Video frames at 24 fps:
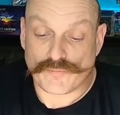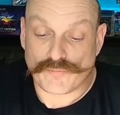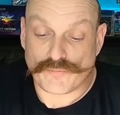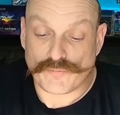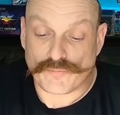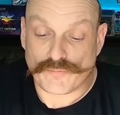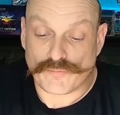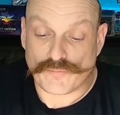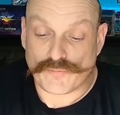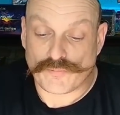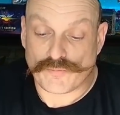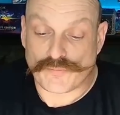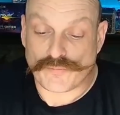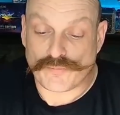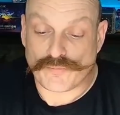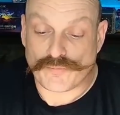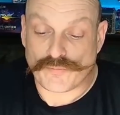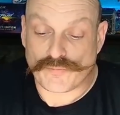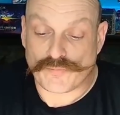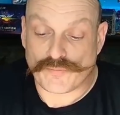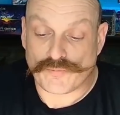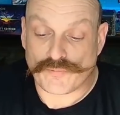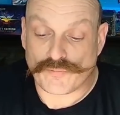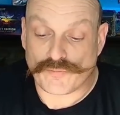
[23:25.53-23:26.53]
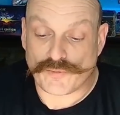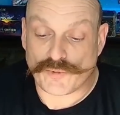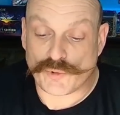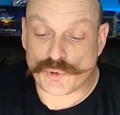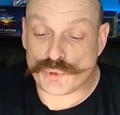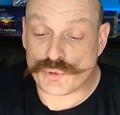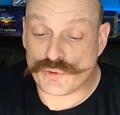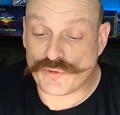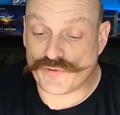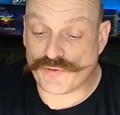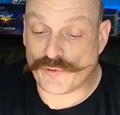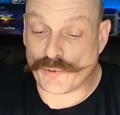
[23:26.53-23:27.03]
And
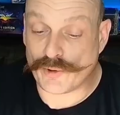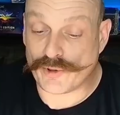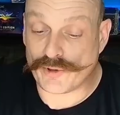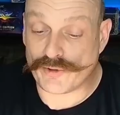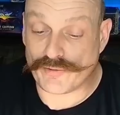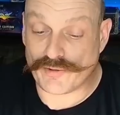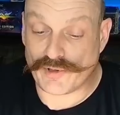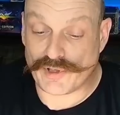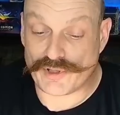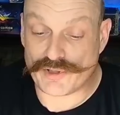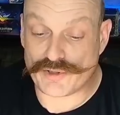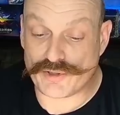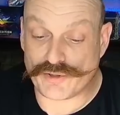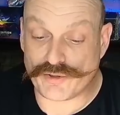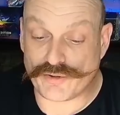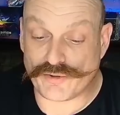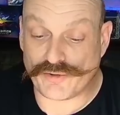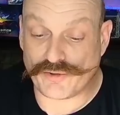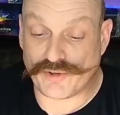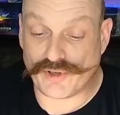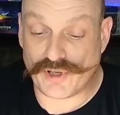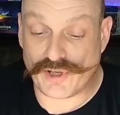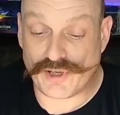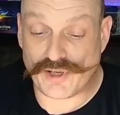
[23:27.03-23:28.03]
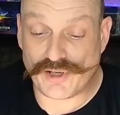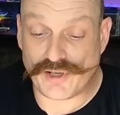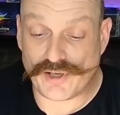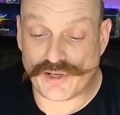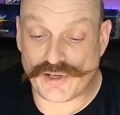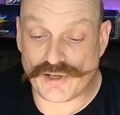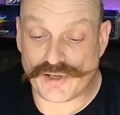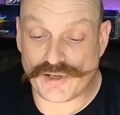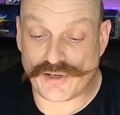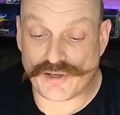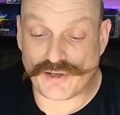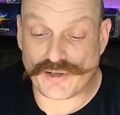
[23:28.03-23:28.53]
Ooh, Flow Rangers. Two copies yeah. of
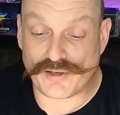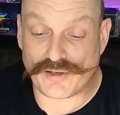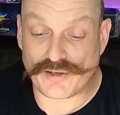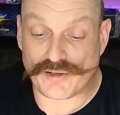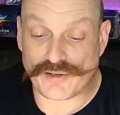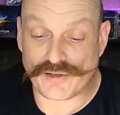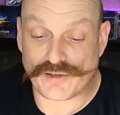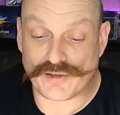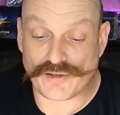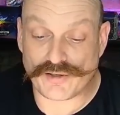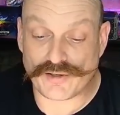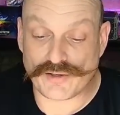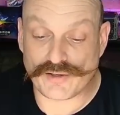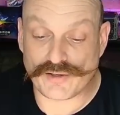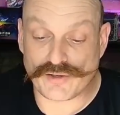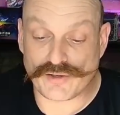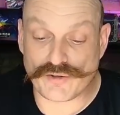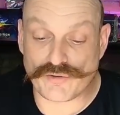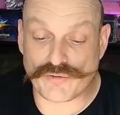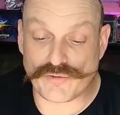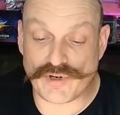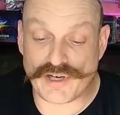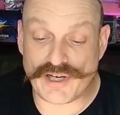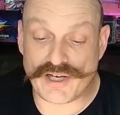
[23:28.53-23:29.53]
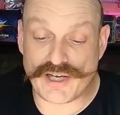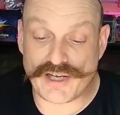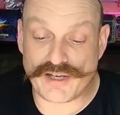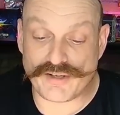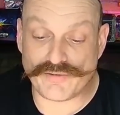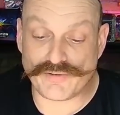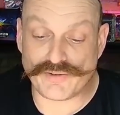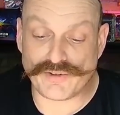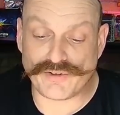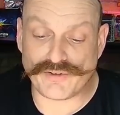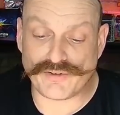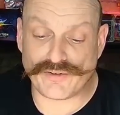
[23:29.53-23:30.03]
Rangers for Jesse. Grey
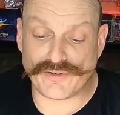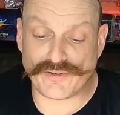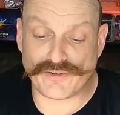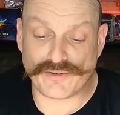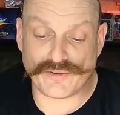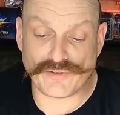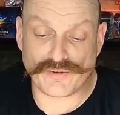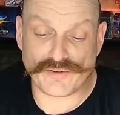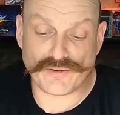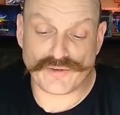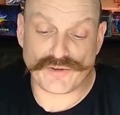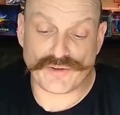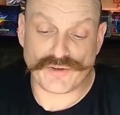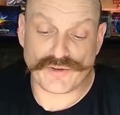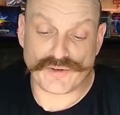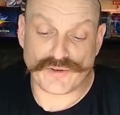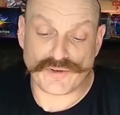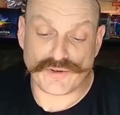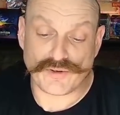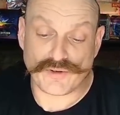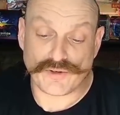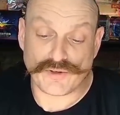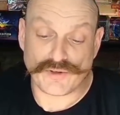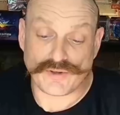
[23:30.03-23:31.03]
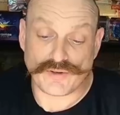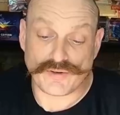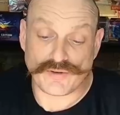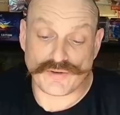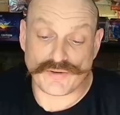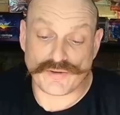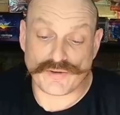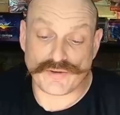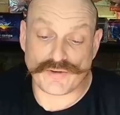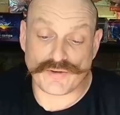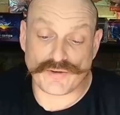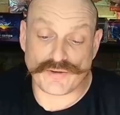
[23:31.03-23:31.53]
Havens.
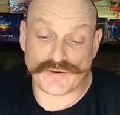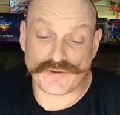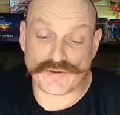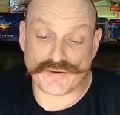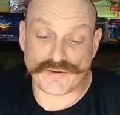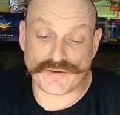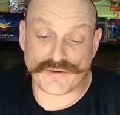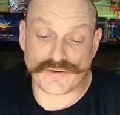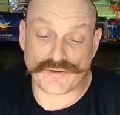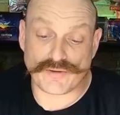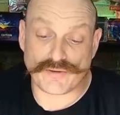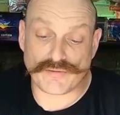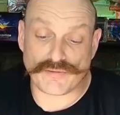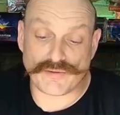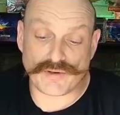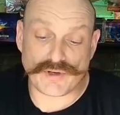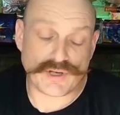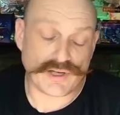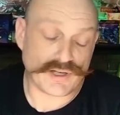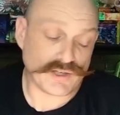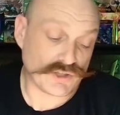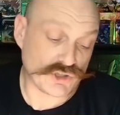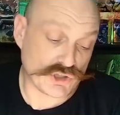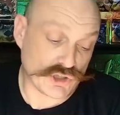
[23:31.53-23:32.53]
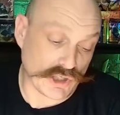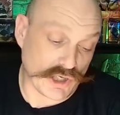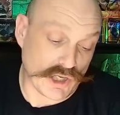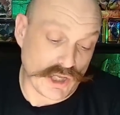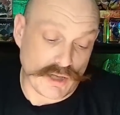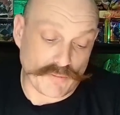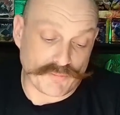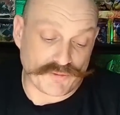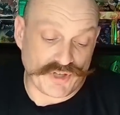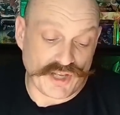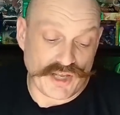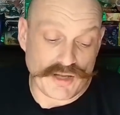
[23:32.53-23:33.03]
All right,
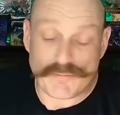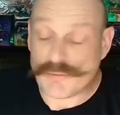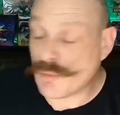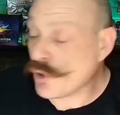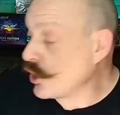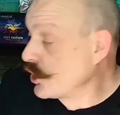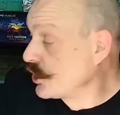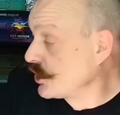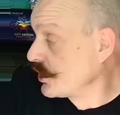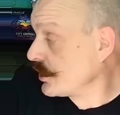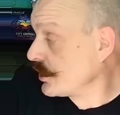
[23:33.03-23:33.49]
Shelob's ambush.